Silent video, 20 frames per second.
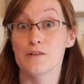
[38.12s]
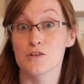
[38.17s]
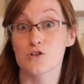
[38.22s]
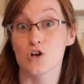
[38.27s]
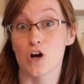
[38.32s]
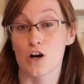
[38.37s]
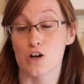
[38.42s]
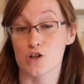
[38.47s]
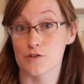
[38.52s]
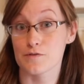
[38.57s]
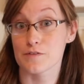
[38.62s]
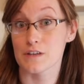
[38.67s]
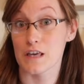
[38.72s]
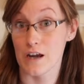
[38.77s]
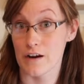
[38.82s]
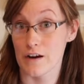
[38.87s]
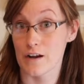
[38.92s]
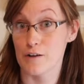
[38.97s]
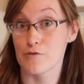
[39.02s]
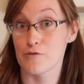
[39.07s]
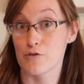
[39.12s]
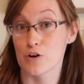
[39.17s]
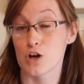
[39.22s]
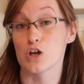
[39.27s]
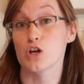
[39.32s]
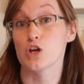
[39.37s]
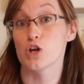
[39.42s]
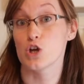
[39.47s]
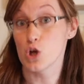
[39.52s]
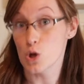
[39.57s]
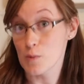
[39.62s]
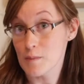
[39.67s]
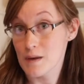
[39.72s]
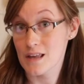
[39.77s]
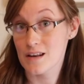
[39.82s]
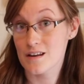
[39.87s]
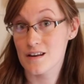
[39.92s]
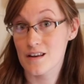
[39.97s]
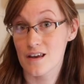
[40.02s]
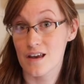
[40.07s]
in charge of caring for a
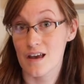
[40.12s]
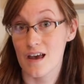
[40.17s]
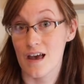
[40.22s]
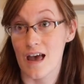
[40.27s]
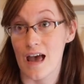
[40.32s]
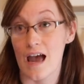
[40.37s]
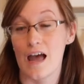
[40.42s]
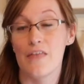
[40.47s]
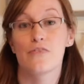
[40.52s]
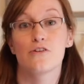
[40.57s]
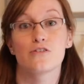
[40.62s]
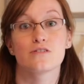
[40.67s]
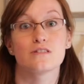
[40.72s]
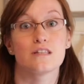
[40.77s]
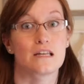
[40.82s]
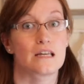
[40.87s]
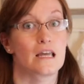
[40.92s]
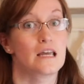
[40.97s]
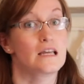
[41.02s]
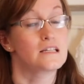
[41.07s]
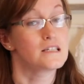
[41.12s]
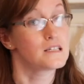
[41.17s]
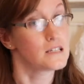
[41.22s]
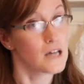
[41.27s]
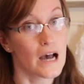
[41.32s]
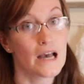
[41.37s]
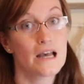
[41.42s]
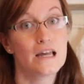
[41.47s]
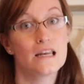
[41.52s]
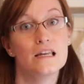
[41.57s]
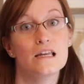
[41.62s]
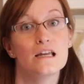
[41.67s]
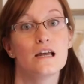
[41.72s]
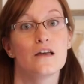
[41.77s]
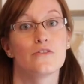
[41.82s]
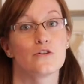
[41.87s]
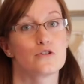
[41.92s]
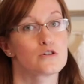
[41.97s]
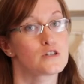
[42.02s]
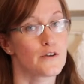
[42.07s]
human, and there's like anxiety
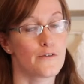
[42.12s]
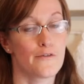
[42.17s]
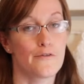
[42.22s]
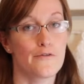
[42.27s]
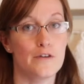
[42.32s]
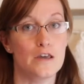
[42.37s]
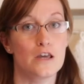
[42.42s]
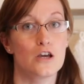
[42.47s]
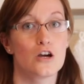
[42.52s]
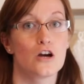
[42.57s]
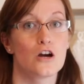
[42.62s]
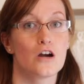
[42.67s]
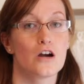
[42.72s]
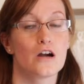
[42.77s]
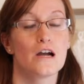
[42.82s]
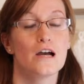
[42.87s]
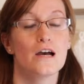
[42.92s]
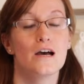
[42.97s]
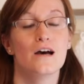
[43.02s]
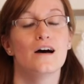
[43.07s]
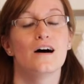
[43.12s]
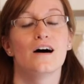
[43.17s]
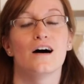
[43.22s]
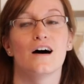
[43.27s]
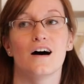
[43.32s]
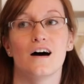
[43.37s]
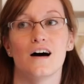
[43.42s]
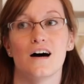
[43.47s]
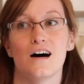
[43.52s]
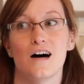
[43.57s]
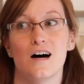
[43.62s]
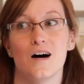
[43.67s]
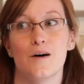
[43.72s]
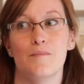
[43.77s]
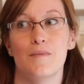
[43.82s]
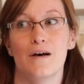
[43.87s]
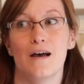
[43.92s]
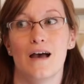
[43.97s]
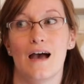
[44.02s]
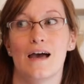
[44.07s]
and there's fear.
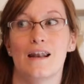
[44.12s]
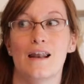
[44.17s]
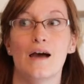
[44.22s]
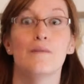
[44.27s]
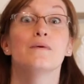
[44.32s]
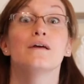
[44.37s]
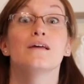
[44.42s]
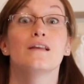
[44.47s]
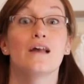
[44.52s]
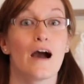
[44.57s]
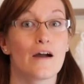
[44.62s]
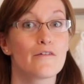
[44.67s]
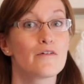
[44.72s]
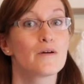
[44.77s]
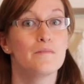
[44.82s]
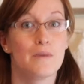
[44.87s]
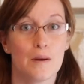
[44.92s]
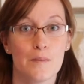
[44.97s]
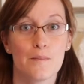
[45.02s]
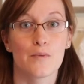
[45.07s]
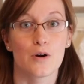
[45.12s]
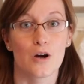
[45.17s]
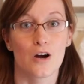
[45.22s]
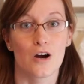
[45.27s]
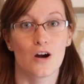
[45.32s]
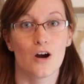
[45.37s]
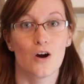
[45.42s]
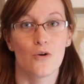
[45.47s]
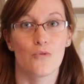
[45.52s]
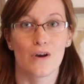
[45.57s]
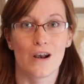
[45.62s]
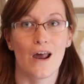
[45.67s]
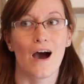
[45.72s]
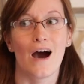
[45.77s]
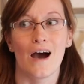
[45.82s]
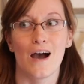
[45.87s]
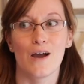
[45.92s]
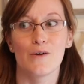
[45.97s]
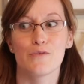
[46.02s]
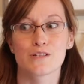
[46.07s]
Um, and I mean, I remember when
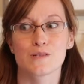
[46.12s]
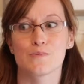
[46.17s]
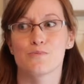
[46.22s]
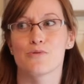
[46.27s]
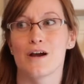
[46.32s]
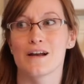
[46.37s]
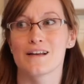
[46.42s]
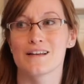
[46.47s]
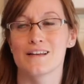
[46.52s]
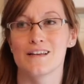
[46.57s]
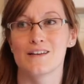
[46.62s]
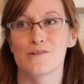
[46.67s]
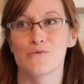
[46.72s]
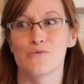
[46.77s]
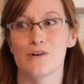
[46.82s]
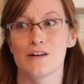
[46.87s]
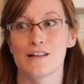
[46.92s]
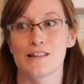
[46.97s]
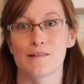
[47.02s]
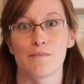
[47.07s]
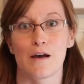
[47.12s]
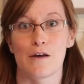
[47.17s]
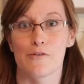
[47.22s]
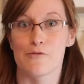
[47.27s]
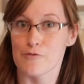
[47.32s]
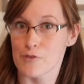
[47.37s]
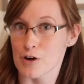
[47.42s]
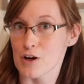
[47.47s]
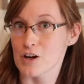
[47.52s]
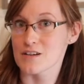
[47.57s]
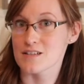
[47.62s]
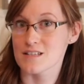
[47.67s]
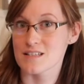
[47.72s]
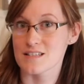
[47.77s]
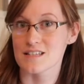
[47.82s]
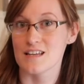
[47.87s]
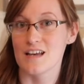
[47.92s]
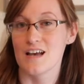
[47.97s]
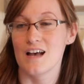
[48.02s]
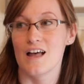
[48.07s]
I was pregnant with my
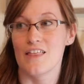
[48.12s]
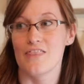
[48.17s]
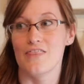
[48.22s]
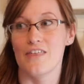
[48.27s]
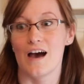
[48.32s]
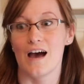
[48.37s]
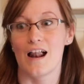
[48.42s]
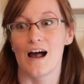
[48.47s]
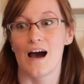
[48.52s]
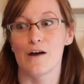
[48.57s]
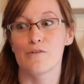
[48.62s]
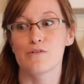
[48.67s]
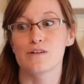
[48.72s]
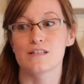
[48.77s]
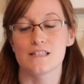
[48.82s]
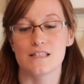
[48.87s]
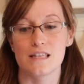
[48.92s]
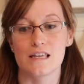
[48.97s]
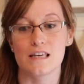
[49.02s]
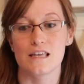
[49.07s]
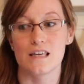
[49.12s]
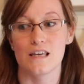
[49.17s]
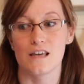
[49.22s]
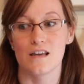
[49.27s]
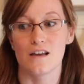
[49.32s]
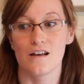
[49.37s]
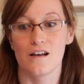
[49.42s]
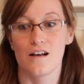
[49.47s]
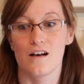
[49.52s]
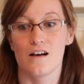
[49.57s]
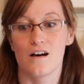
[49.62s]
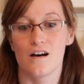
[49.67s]
first that I was thinking,